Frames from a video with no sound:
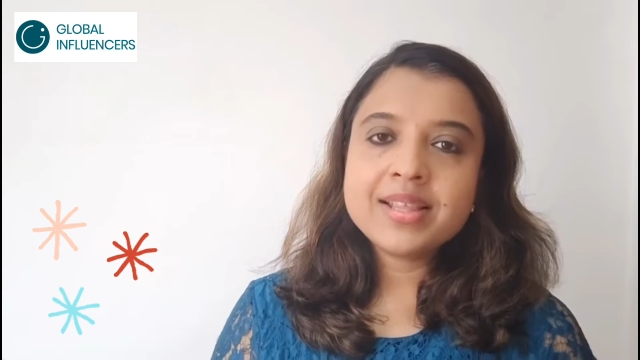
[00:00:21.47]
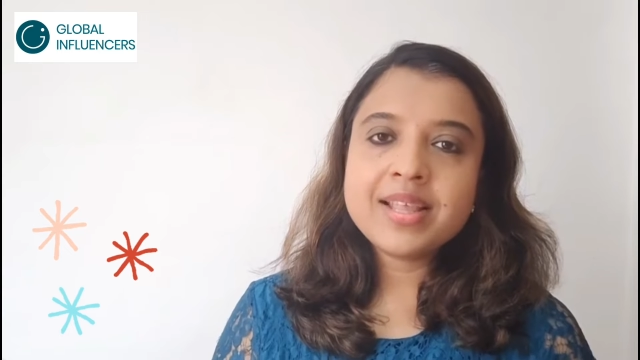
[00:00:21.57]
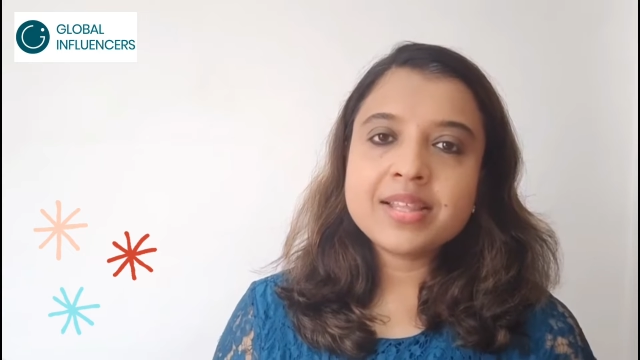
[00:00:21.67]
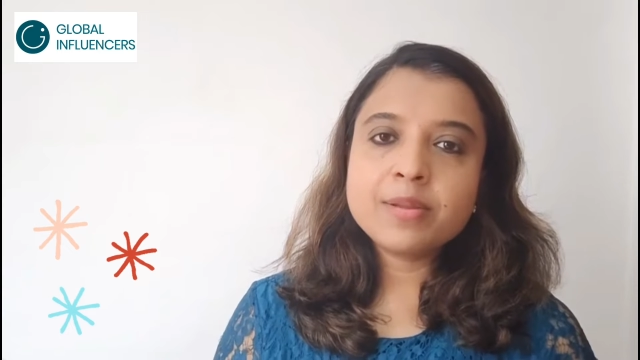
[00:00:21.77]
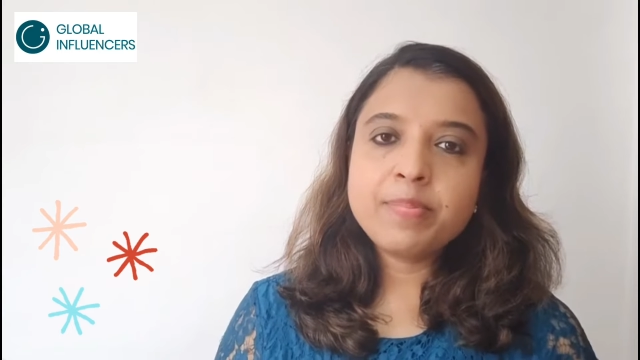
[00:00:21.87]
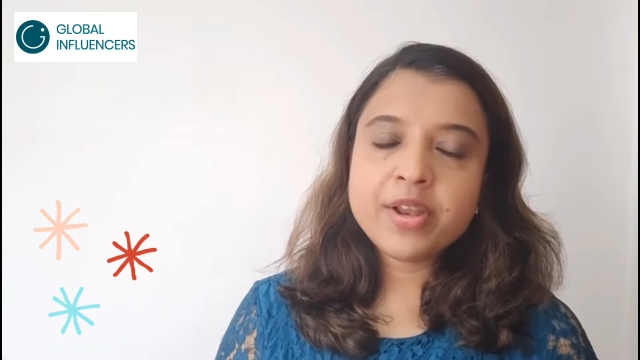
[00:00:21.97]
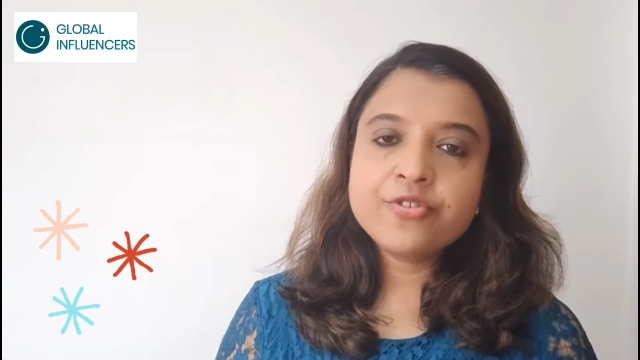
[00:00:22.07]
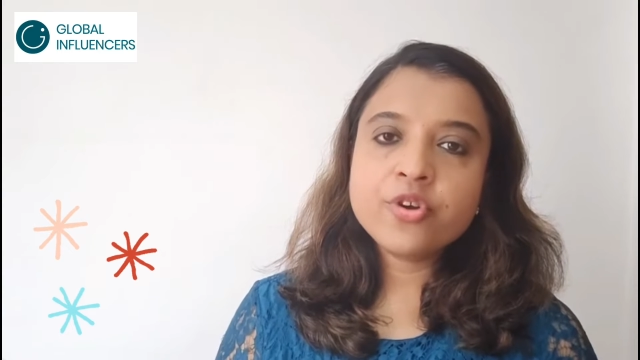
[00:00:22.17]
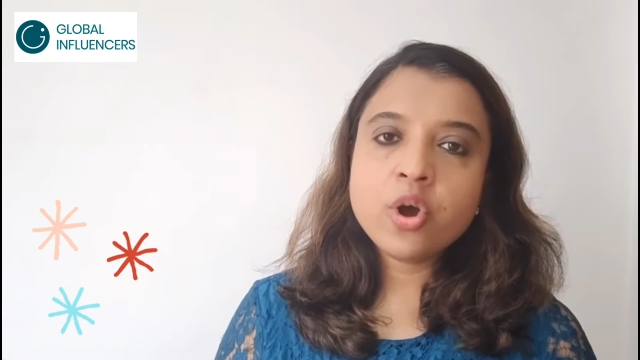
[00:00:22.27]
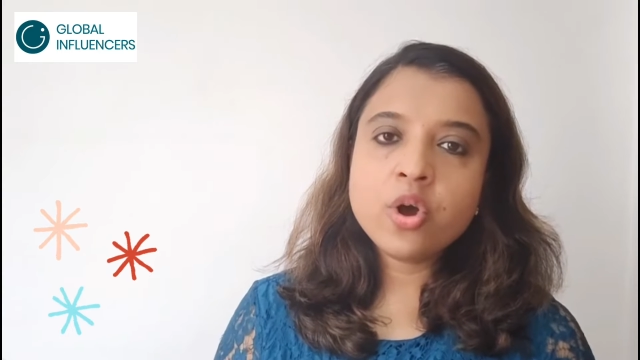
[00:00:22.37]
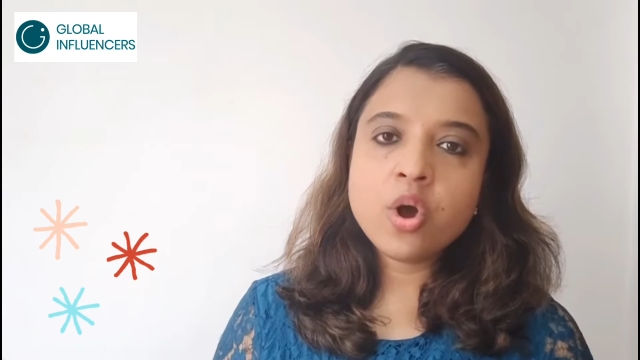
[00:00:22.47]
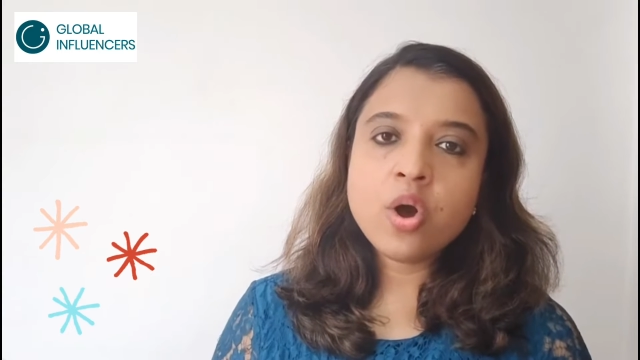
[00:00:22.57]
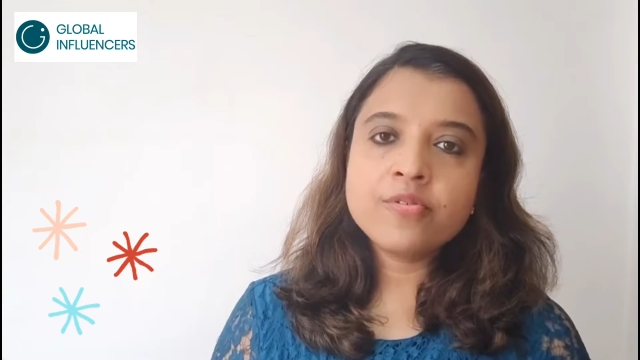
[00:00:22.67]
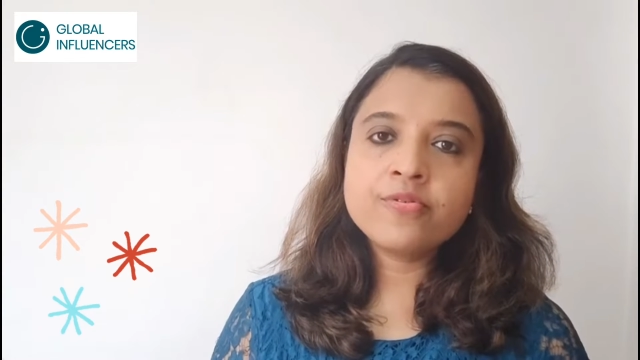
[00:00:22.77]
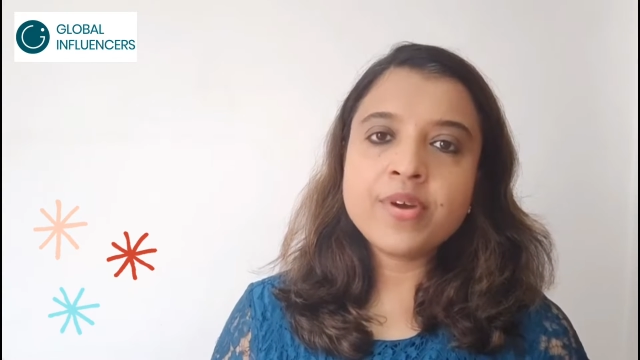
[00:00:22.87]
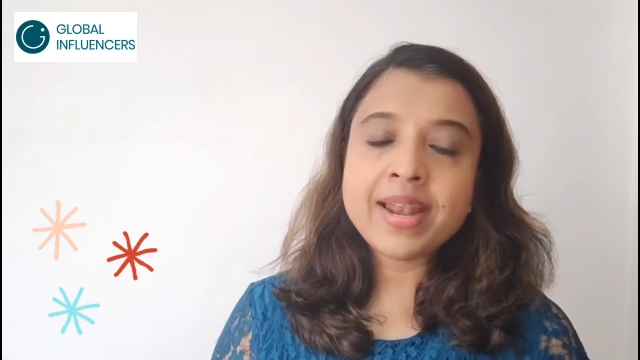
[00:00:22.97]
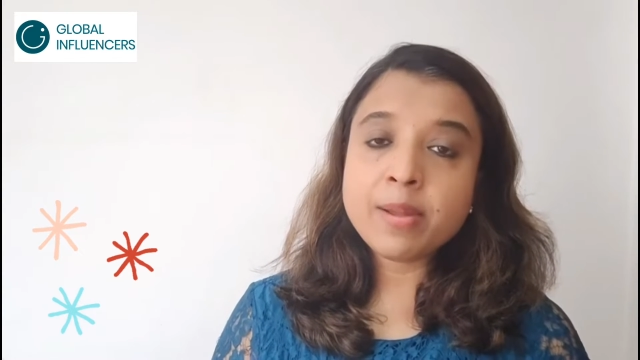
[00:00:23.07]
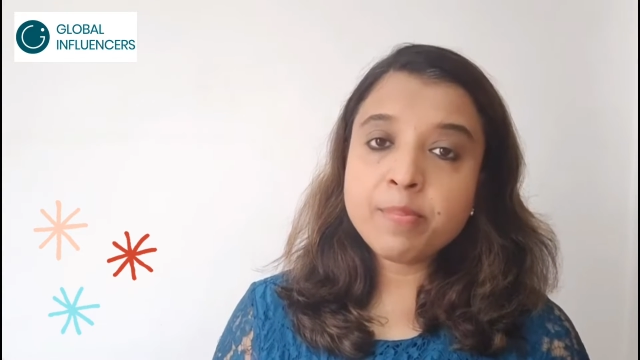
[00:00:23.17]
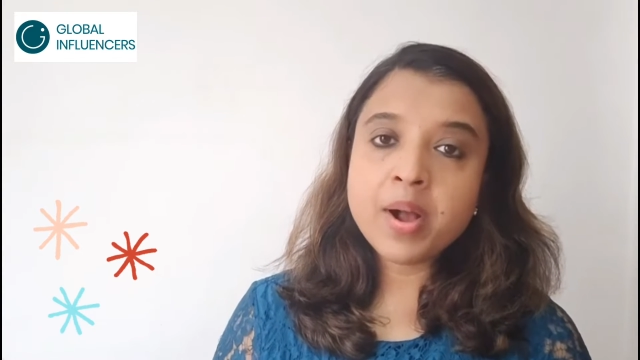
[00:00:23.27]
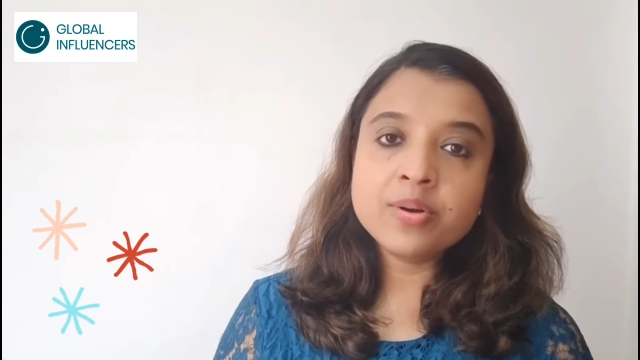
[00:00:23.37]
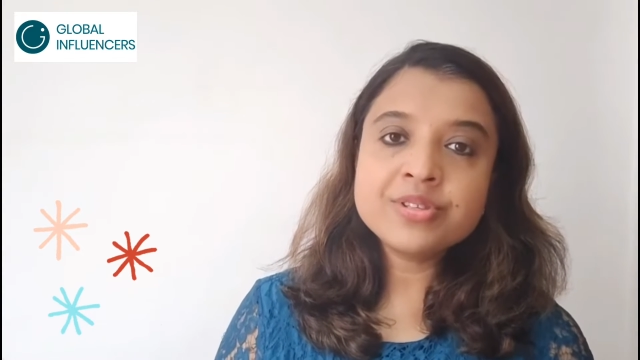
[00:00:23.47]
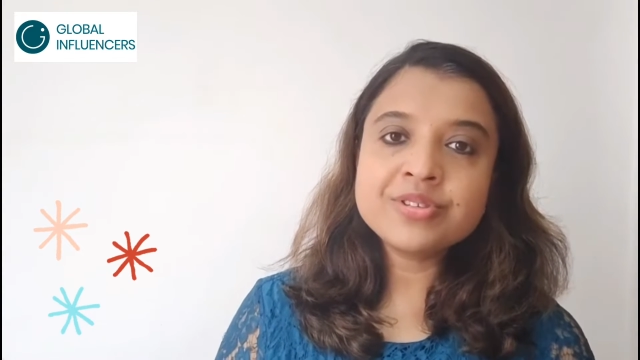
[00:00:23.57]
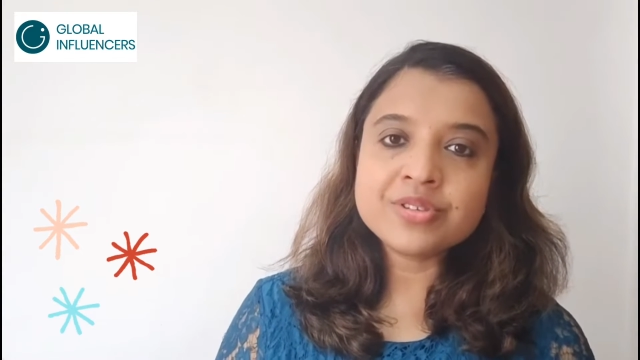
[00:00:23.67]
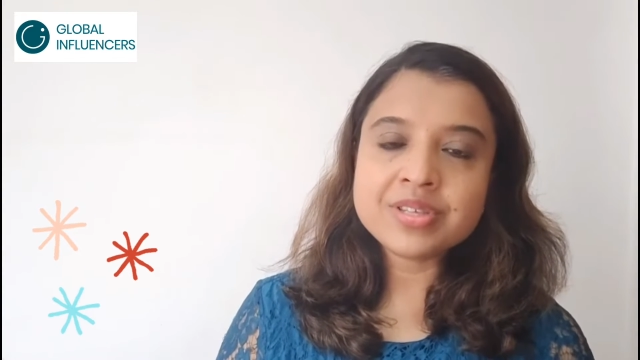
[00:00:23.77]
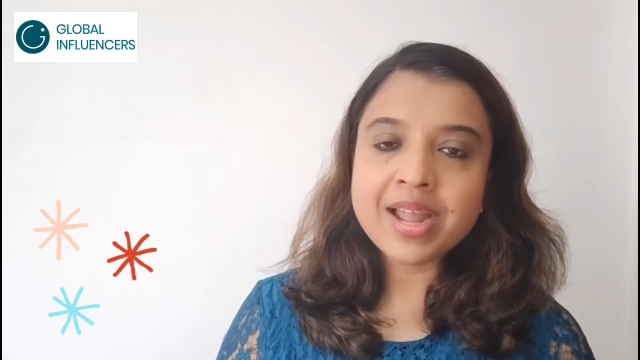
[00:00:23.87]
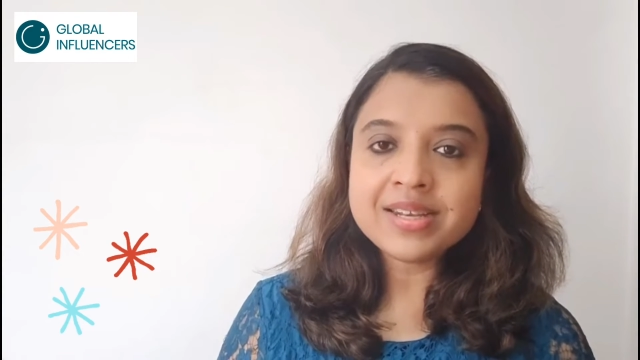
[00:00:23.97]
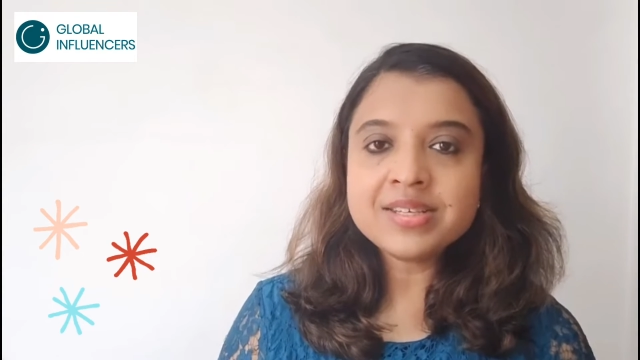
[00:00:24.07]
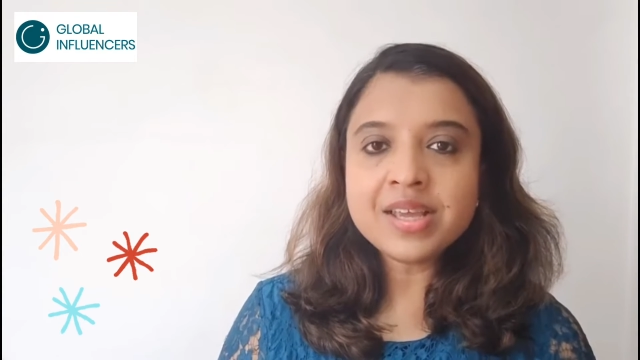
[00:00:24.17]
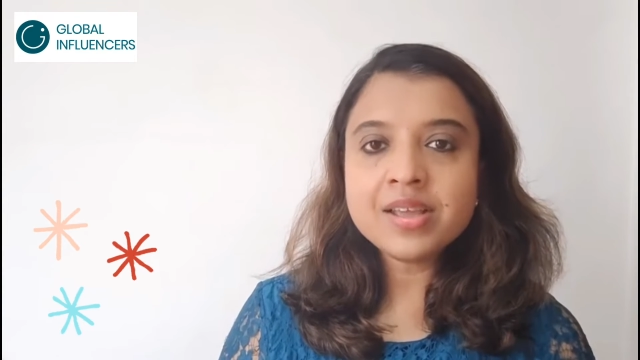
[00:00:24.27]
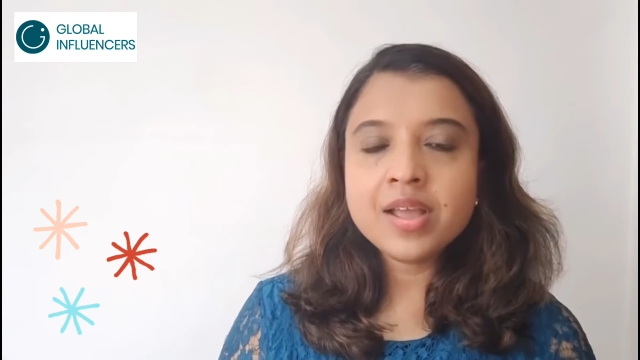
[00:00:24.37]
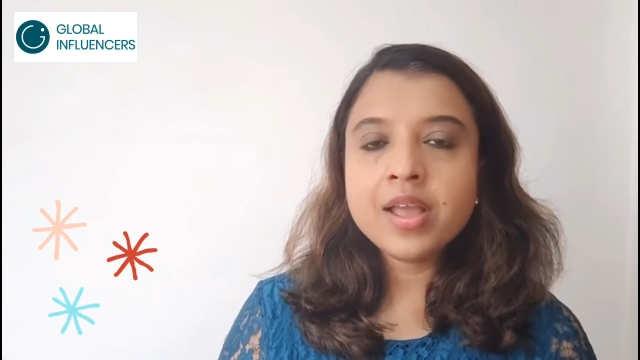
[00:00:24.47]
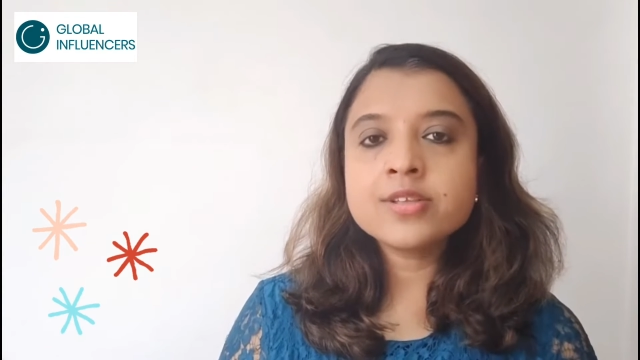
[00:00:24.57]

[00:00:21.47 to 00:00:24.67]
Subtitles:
that the bedrock of an empowered society